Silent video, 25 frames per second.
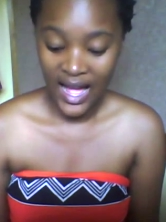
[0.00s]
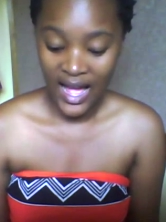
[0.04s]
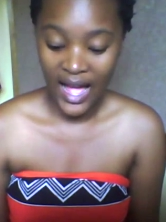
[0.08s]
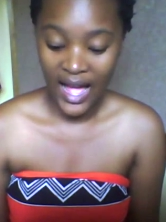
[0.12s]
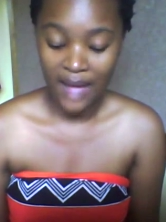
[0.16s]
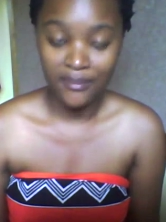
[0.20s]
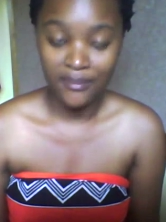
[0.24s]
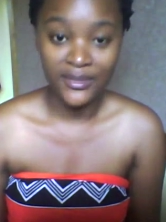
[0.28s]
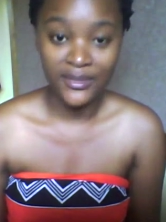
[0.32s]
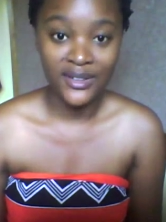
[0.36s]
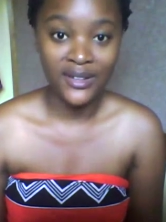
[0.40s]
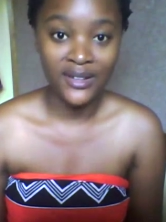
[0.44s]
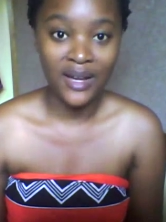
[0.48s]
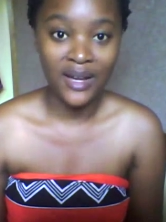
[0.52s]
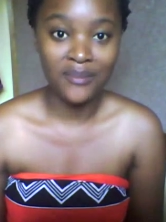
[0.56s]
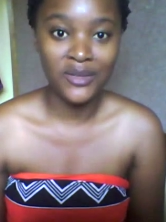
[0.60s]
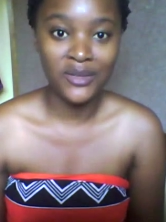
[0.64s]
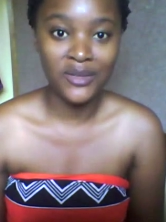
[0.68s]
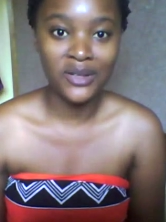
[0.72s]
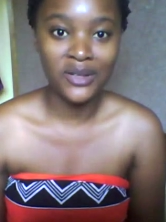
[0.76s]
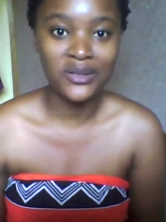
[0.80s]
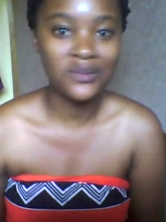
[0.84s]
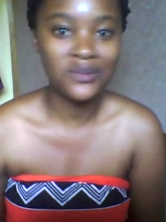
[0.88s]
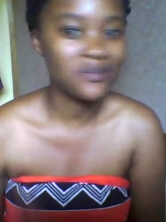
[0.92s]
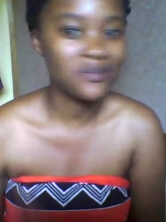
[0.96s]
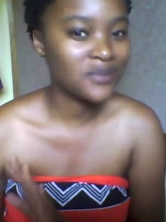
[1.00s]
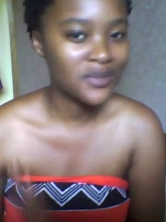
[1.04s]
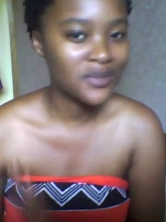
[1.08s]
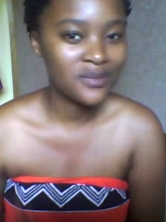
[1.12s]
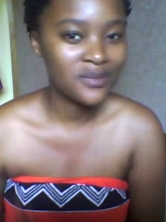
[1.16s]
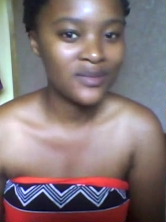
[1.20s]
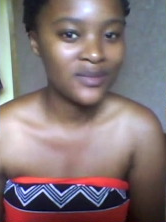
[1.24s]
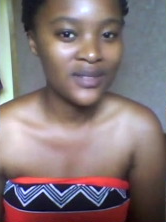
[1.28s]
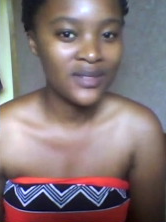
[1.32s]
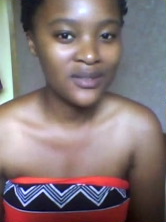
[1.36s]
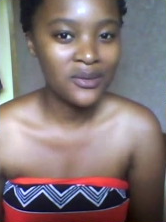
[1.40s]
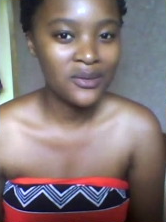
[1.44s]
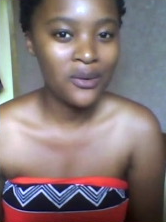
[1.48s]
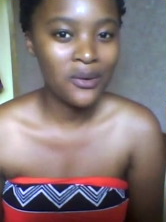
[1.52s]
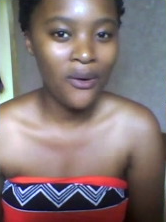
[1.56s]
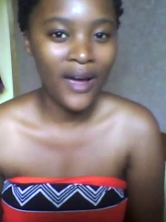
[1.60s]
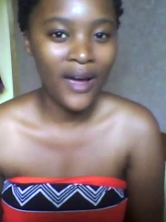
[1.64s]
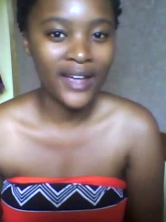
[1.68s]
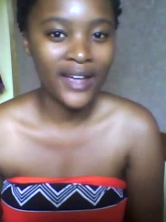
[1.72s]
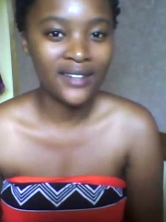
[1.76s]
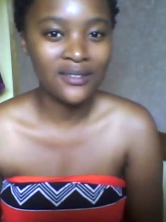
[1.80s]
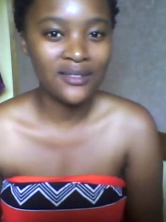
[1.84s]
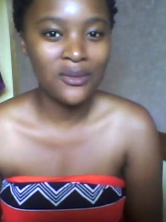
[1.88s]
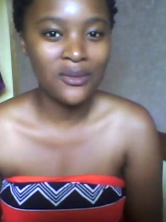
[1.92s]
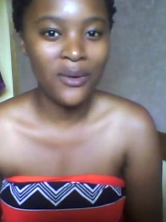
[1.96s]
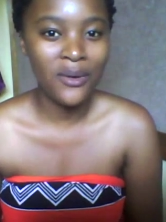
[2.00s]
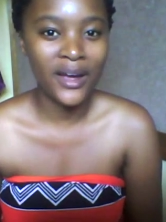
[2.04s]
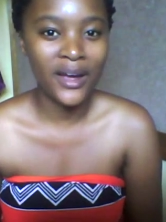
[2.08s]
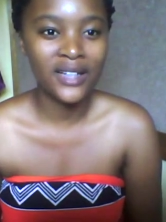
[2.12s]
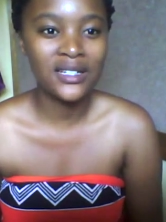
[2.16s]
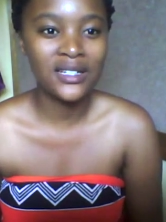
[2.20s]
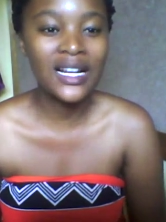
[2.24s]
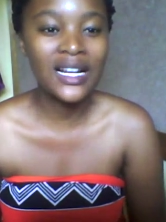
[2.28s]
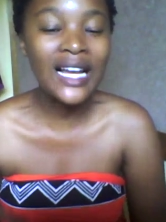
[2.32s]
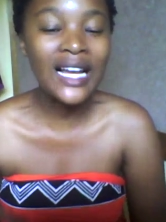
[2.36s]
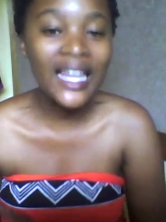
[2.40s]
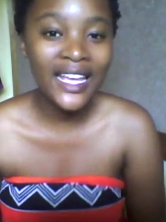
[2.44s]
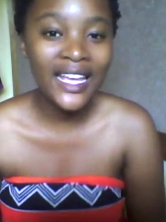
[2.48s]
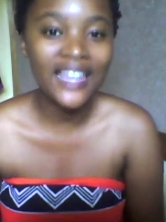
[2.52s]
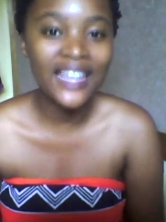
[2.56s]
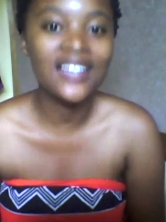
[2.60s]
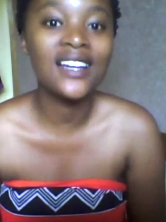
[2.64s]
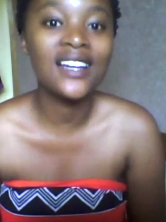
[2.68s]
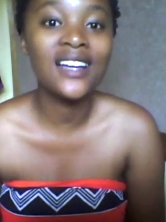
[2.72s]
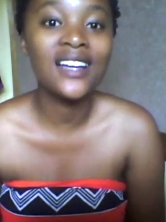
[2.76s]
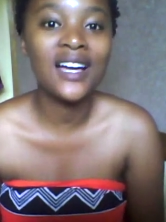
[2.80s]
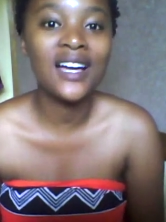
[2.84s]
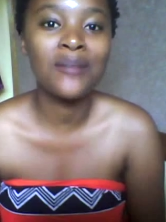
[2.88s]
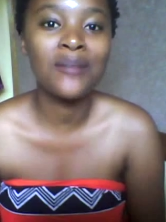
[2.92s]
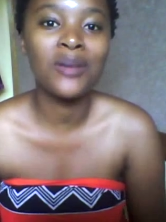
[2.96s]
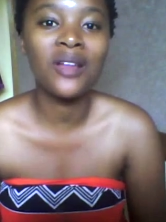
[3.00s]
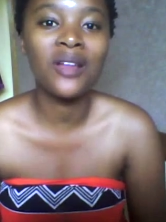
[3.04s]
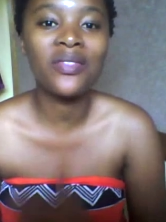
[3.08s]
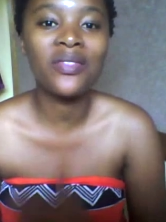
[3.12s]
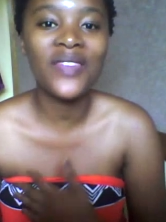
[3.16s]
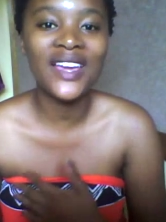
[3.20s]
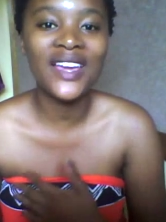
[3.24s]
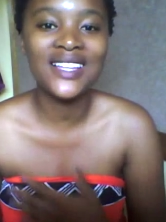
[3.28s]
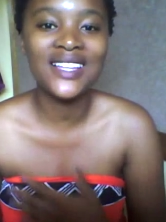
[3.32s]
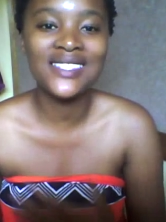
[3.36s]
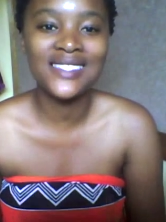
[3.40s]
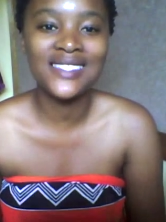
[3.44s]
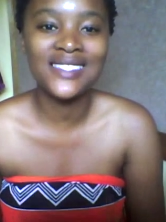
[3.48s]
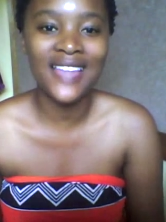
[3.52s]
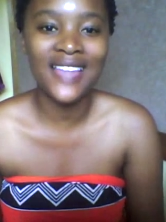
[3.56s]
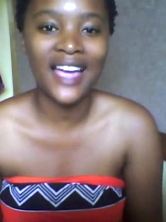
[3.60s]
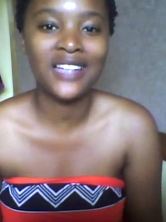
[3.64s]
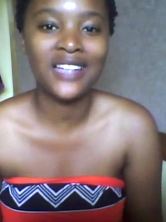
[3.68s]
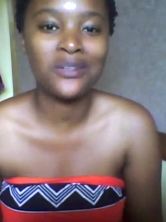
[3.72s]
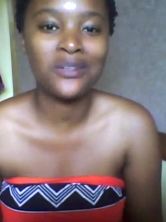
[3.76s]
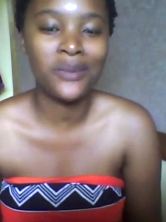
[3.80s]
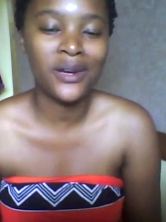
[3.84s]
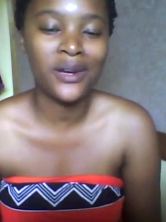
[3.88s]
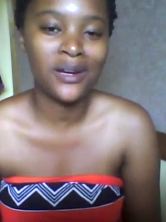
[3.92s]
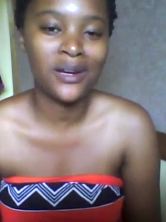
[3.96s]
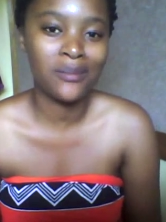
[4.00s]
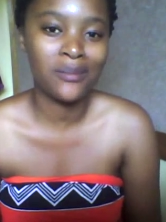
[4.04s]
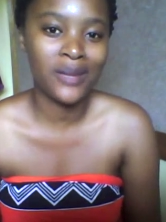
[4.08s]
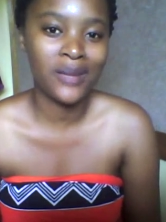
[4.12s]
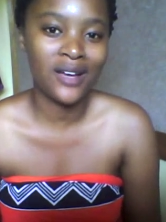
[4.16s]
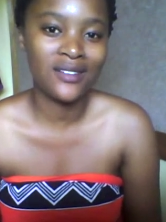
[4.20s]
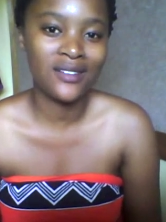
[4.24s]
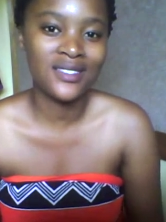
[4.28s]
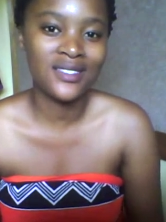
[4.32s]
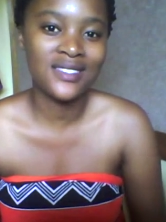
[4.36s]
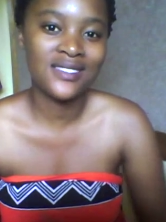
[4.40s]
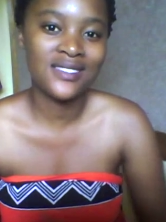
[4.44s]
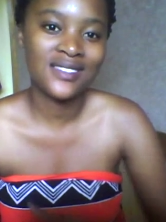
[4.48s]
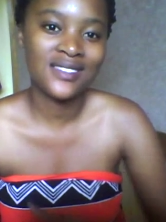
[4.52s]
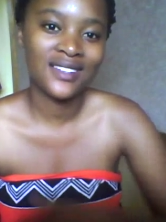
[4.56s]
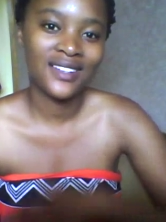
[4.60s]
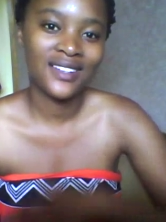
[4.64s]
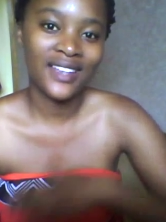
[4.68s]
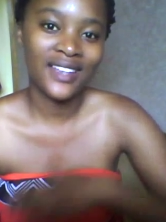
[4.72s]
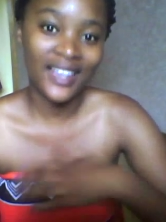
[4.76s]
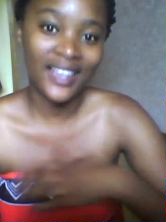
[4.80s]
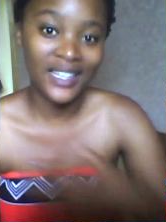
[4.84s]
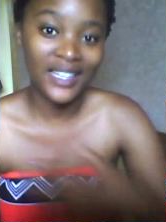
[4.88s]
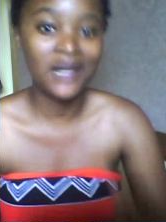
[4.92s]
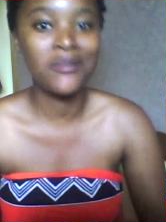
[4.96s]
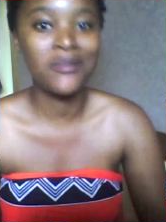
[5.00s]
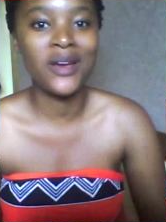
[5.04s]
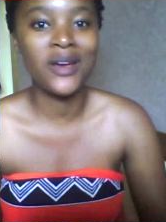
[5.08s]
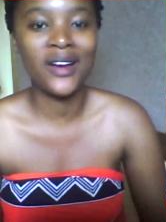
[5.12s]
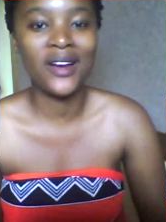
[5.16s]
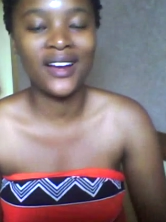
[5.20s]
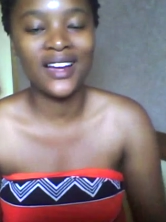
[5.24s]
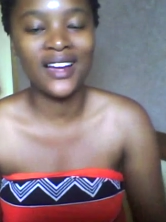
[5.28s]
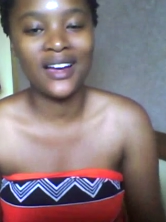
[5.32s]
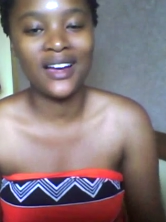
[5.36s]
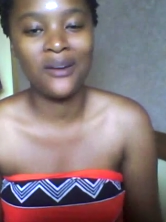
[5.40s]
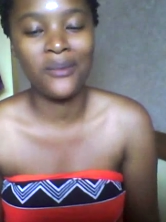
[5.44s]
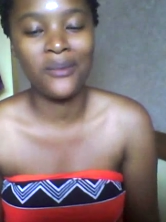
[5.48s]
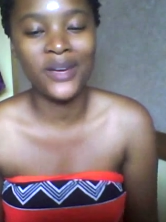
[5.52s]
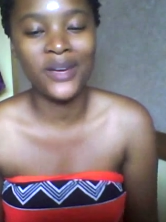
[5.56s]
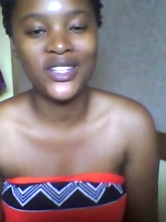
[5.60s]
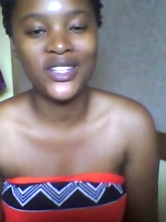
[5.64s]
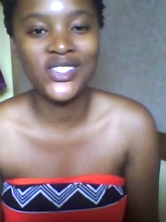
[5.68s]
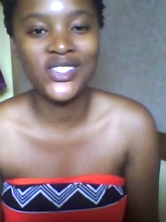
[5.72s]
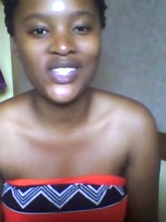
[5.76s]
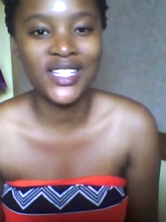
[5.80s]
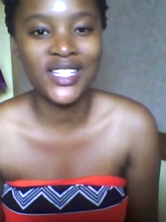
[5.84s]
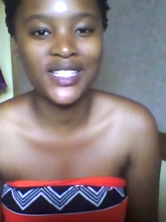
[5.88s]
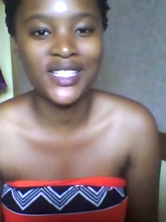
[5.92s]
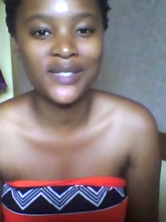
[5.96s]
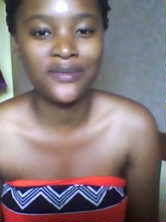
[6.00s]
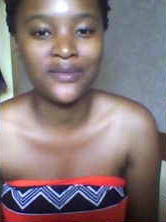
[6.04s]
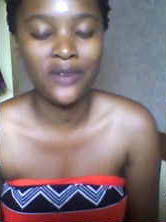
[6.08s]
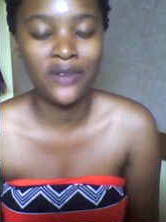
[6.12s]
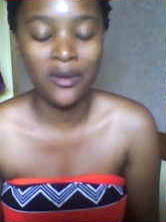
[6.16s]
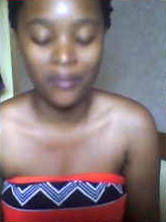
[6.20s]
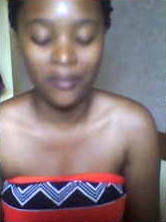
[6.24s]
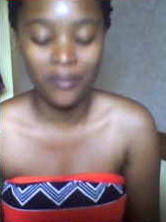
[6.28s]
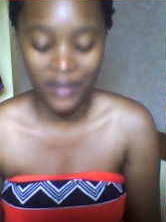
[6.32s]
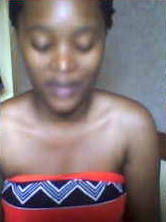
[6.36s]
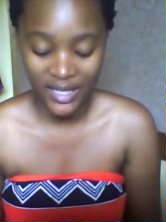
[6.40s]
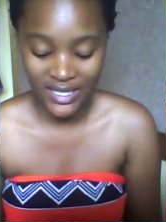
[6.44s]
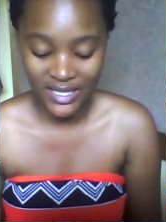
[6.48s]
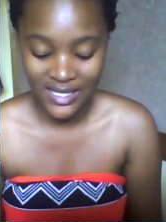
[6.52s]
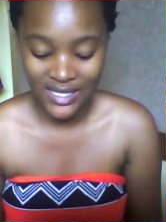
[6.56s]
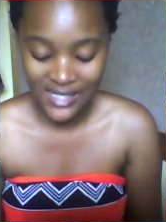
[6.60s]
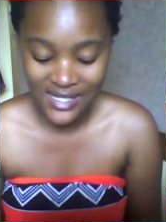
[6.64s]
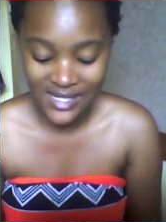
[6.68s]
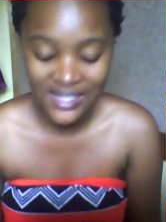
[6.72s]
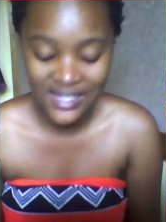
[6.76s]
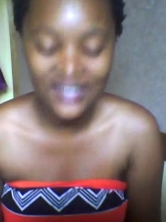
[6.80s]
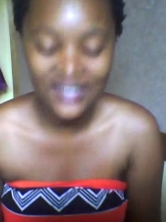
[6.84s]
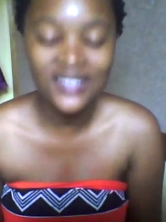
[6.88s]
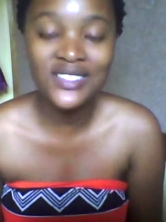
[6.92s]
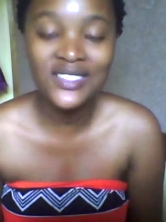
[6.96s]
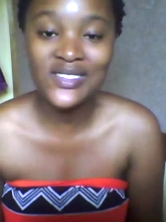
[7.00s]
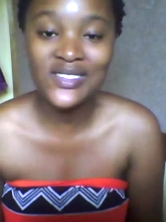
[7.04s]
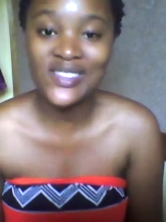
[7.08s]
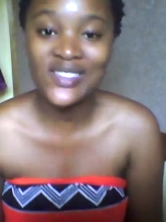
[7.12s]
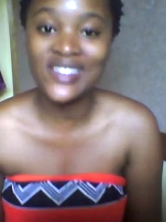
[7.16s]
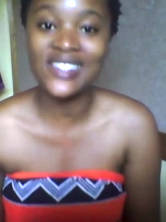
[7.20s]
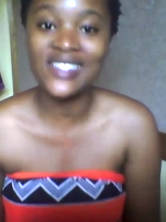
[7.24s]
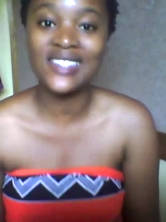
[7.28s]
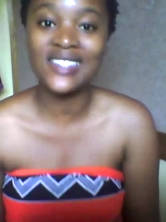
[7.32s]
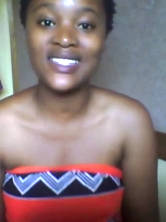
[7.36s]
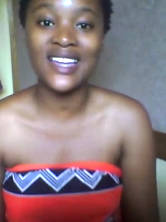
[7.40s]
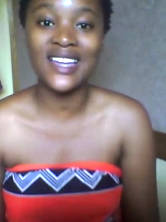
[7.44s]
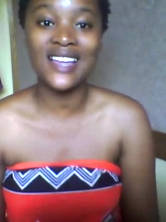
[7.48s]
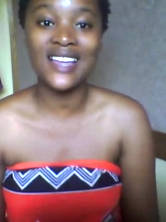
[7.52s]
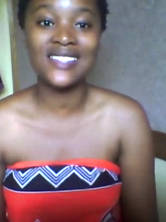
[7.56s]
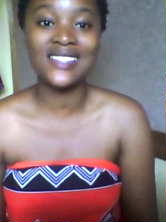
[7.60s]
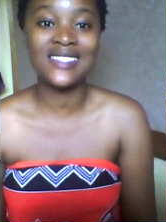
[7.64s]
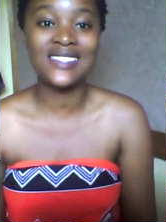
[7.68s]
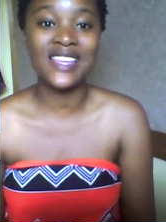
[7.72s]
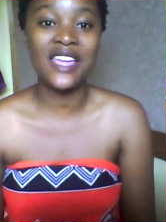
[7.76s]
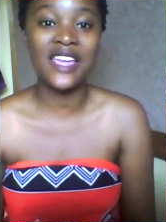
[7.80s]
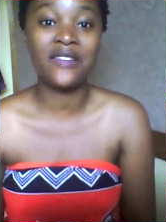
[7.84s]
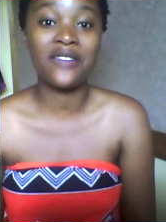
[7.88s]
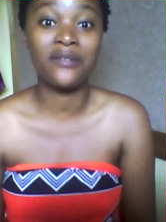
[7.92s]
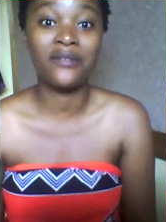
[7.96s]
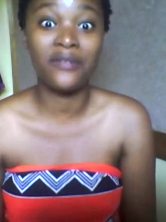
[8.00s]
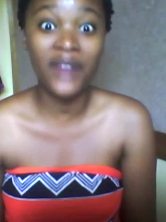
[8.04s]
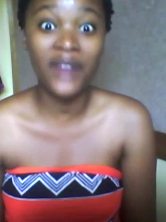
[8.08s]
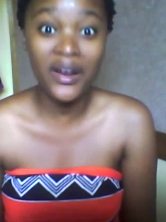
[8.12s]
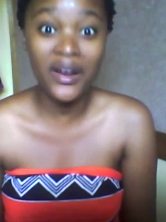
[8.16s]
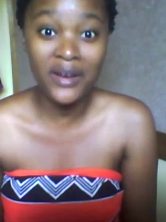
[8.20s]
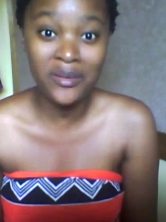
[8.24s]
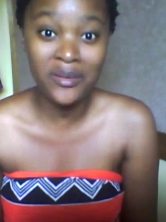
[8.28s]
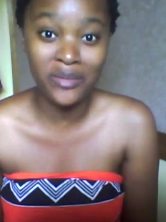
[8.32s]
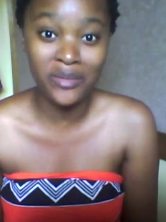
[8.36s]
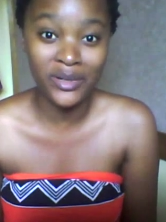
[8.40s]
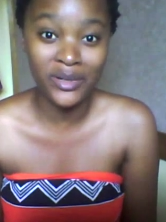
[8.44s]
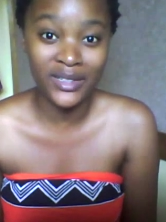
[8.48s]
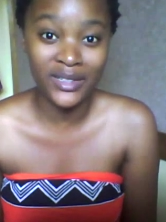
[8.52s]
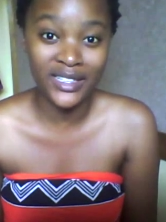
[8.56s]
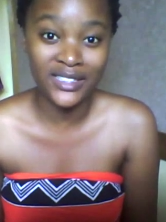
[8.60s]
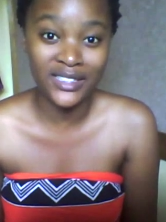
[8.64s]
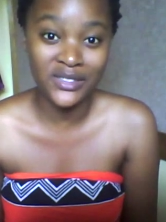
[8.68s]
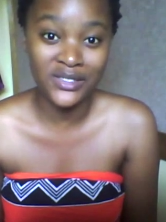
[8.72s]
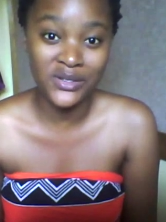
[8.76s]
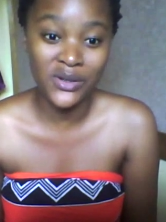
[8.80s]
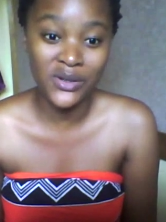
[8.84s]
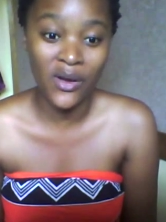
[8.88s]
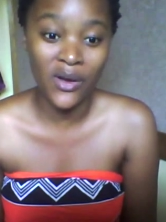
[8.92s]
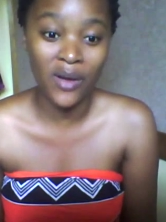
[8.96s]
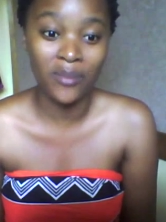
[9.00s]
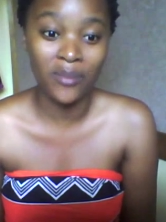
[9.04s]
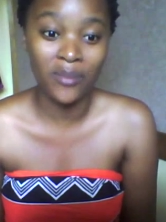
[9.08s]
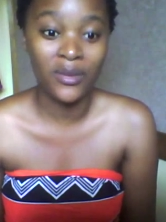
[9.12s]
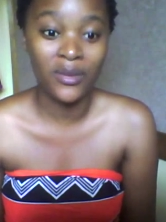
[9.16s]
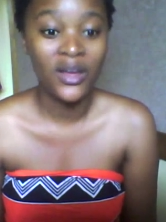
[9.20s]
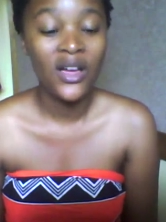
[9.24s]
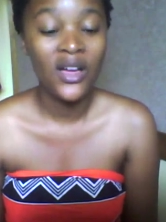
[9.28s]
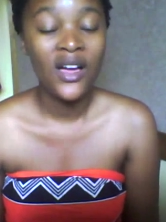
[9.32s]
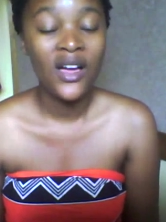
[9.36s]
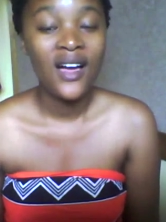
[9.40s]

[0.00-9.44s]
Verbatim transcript: I'm I'm not quite quite clear about the exact whereabouts in America where she is from, but still she does a very brilliant job